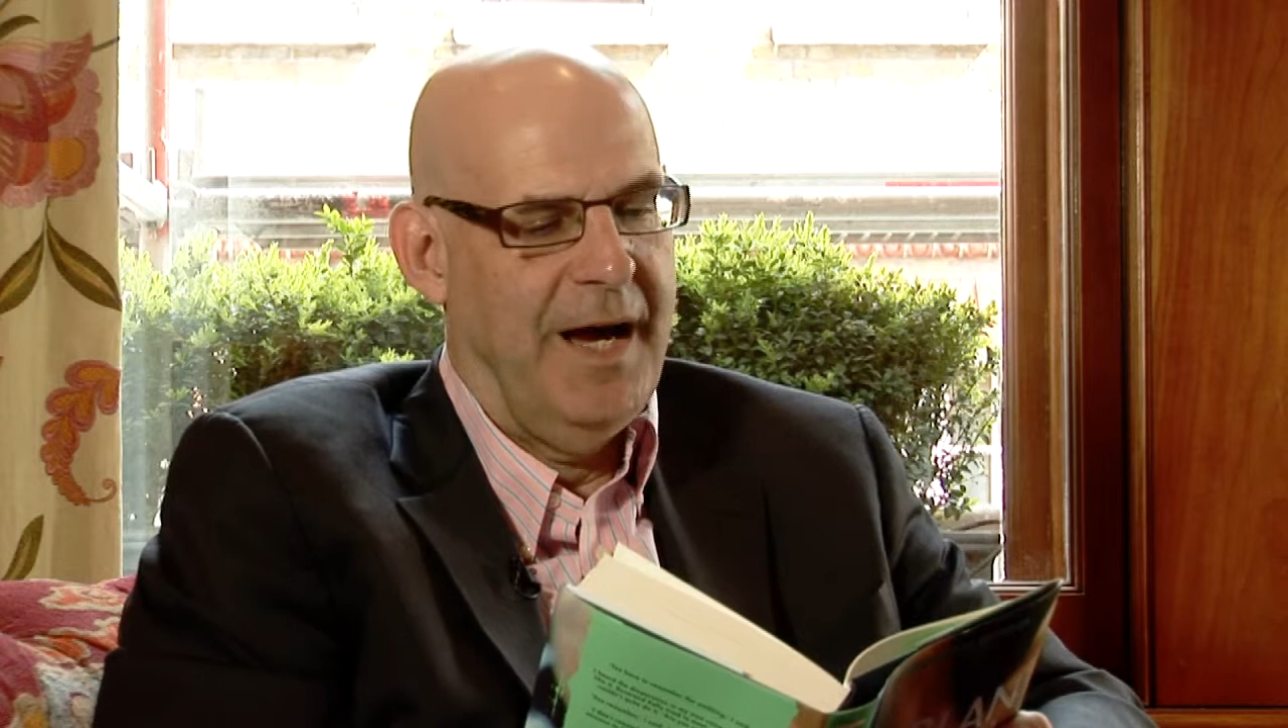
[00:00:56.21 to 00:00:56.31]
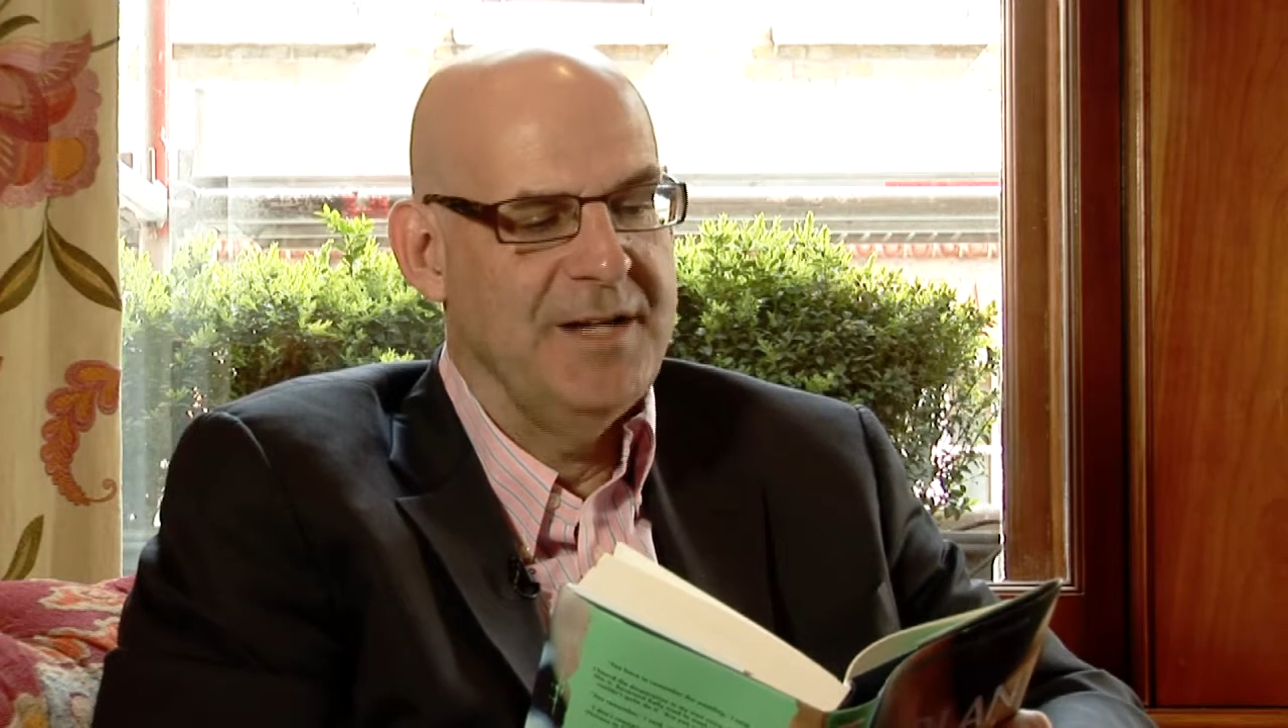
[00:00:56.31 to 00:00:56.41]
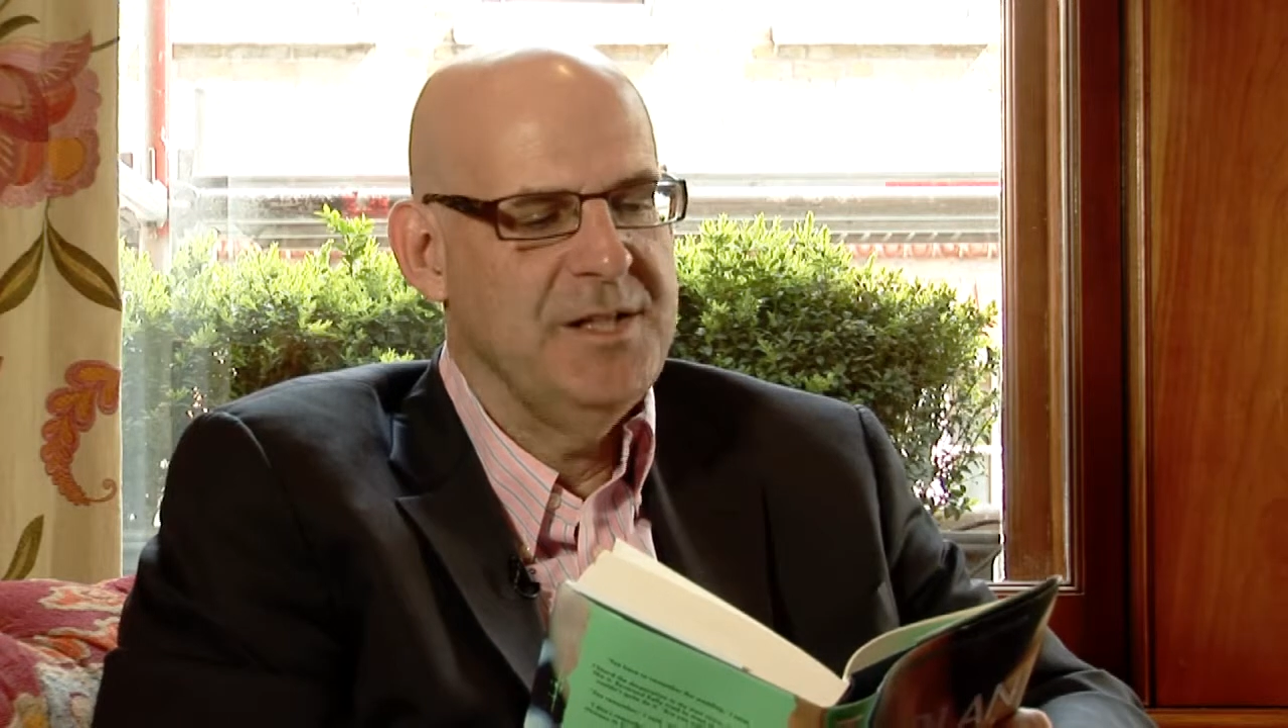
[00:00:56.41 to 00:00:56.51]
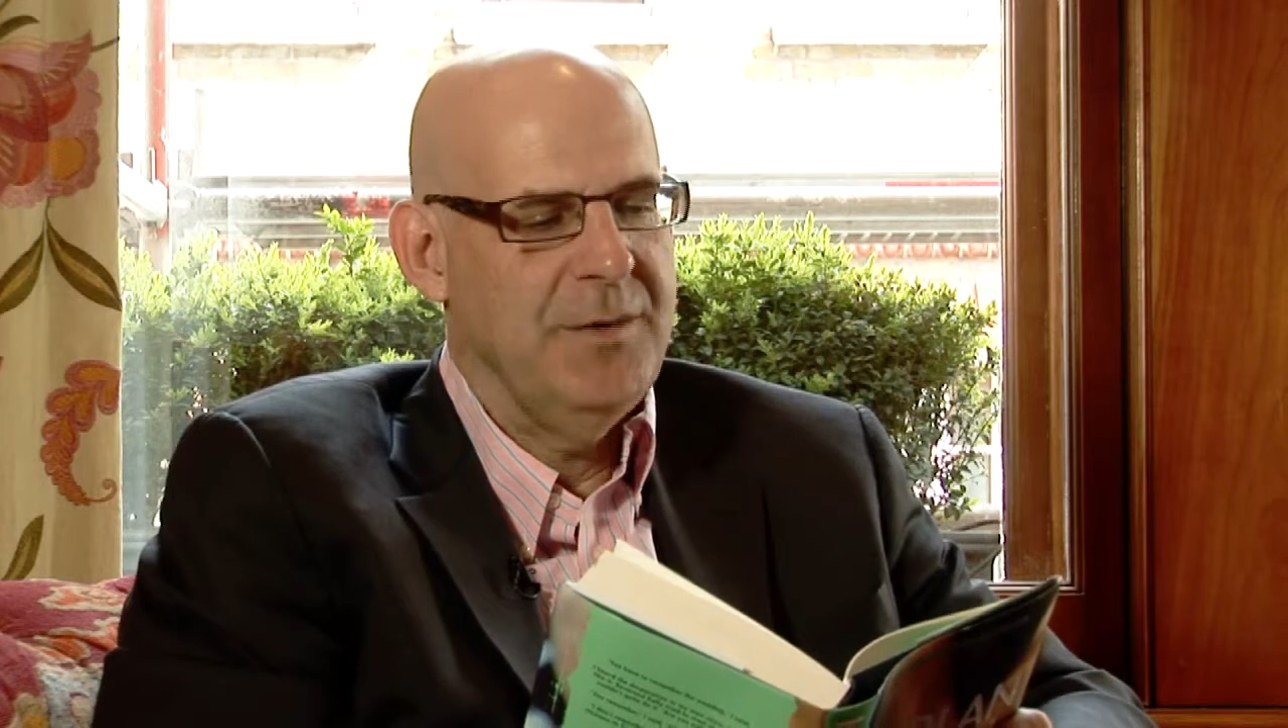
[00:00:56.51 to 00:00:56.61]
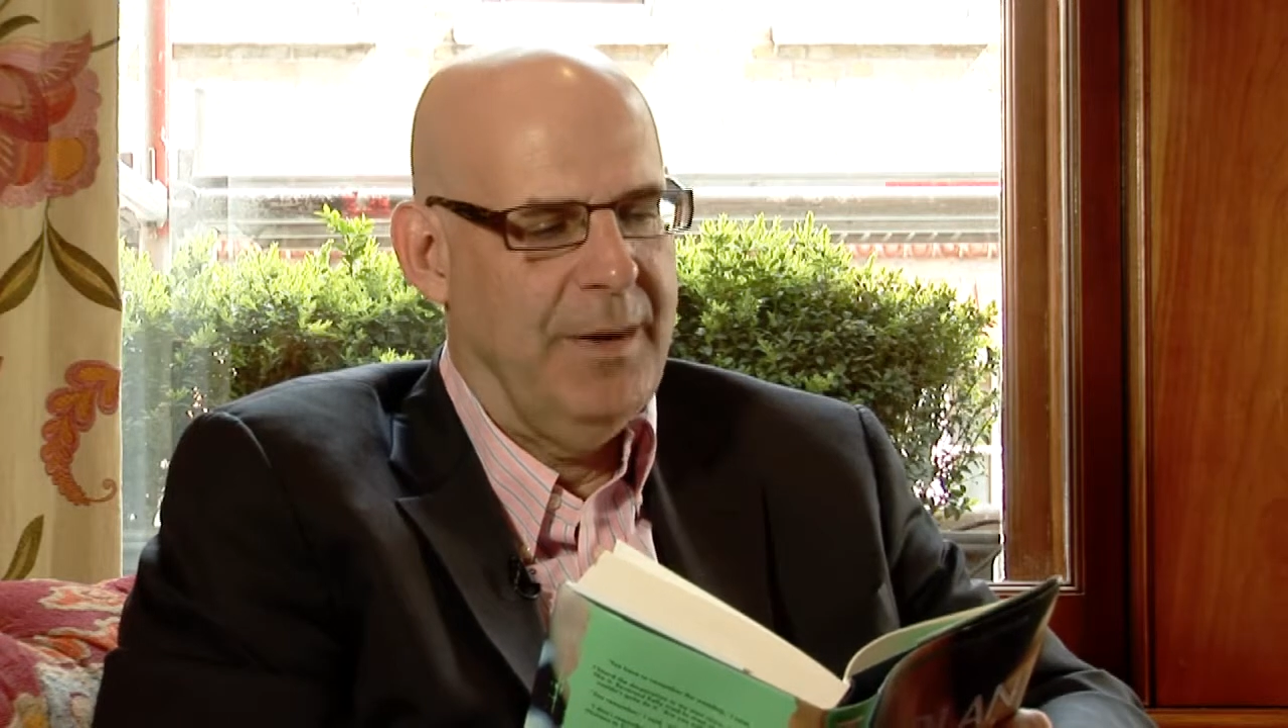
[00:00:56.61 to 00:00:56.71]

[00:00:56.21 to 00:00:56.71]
I do,